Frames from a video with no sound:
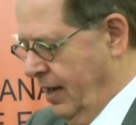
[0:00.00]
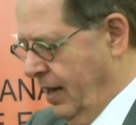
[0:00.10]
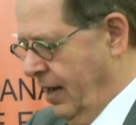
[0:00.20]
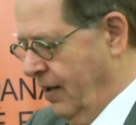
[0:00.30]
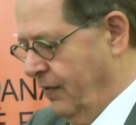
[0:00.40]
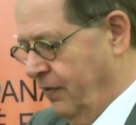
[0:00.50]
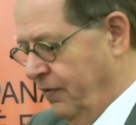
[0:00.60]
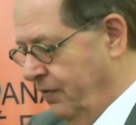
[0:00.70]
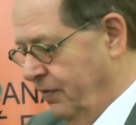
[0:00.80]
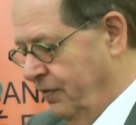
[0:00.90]
I
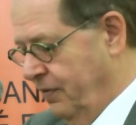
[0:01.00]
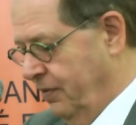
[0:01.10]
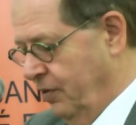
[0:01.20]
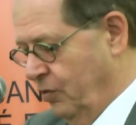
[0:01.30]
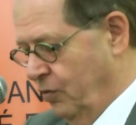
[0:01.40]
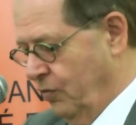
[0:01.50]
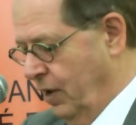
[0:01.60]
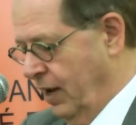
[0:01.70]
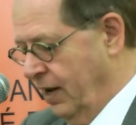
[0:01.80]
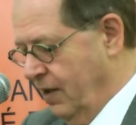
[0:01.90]

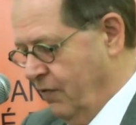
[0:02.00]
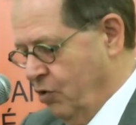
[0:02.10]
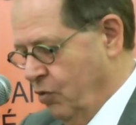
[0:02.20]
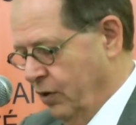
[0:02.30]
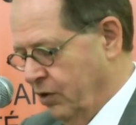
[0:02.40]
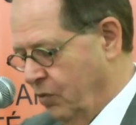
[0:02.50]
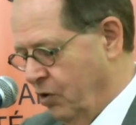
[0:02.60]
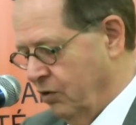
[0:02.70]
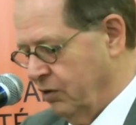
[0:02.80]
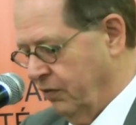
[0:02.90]
leave you with the
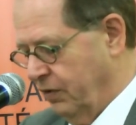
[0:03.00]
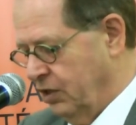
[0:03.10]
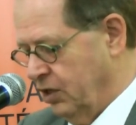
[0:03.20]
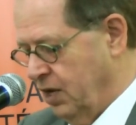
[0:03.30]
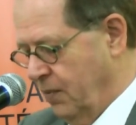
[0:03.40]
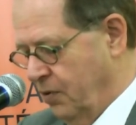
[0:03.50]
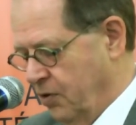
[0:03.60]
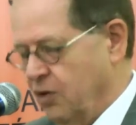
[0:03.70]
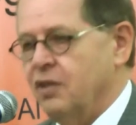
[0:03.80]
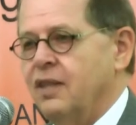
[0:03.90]
words of Virginia
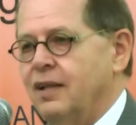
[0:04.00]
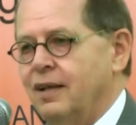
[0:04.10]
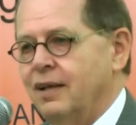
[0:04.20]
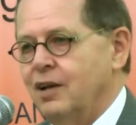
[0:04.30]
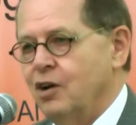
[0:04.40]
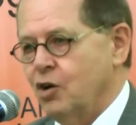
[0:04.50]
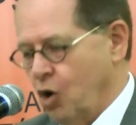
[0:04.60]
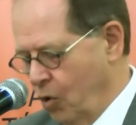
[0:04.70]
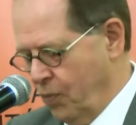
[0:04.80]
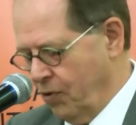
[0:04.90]
Burden.
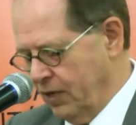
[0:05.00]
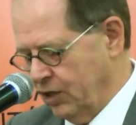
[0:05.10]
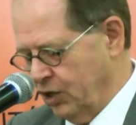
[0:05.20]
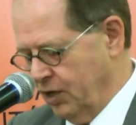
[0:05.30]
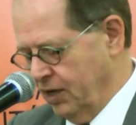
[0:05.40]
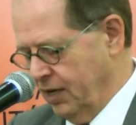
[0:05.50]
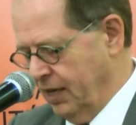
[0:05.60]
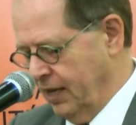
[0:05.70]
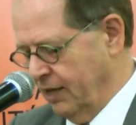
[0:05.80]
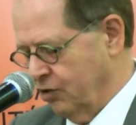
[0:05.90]
Cooperation
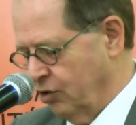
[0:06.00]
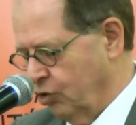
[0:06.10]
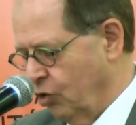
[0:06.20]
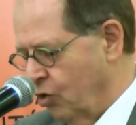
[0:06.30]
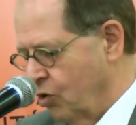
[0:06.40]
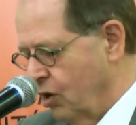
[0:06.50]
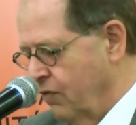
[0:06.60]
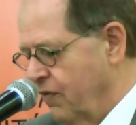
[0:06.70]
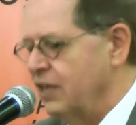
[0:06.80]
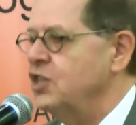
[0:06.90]
is a thorough
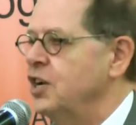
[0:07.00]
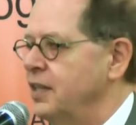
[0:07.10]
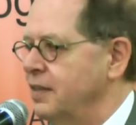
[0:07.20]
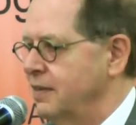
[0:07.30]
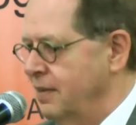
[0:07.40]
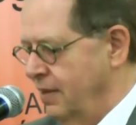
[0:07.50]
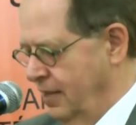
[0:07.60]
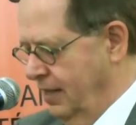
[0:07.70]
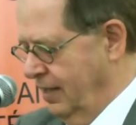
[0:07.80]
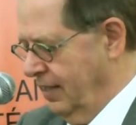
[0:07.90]
conviction
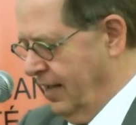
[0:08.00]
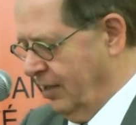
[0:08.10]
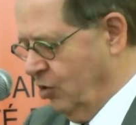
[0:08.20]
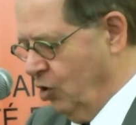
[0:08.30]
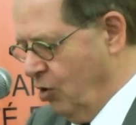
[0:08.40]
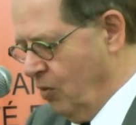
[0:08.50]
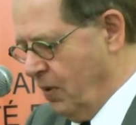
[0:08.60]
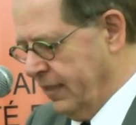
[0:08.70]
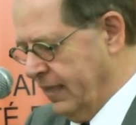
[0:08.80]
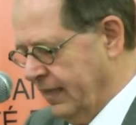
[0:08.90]
that
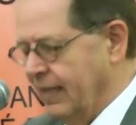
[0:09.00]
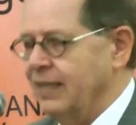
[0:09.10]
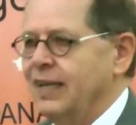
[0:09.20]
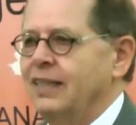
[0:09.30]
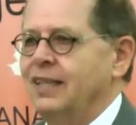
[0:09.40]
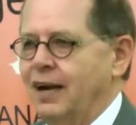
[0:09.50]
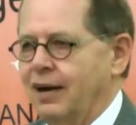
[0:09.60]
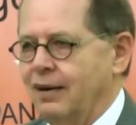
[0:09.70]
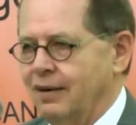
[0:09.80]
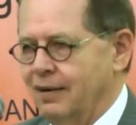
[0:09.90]
nobody can get
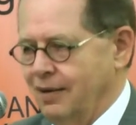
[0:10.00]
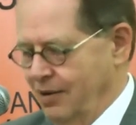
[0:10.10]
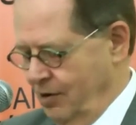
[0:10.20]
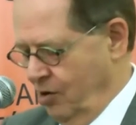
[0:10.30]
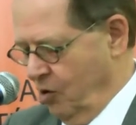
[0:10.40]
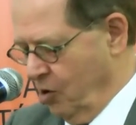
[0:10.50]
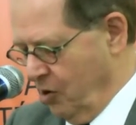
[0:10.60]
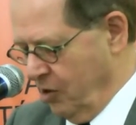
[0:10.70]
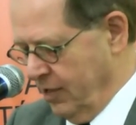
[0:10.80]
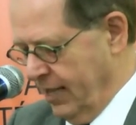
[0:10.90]
there
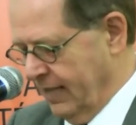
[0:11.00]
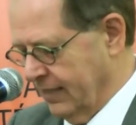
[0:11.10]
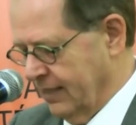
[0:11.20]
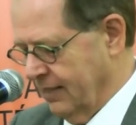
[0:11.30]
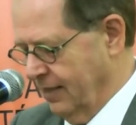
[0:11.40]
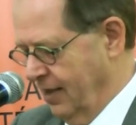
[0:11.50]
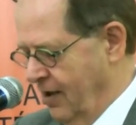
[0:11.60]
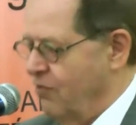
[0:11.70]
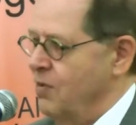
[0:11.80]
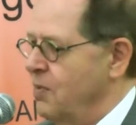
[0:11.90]
unless
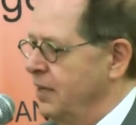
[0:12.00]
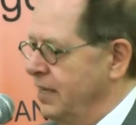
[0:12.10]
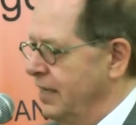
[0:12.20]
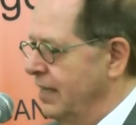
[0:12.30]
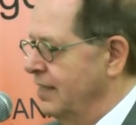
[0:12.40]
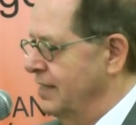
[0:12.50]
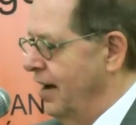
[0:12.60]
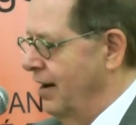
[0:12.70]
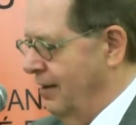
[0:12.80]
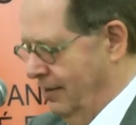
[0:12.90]
everybody gets there.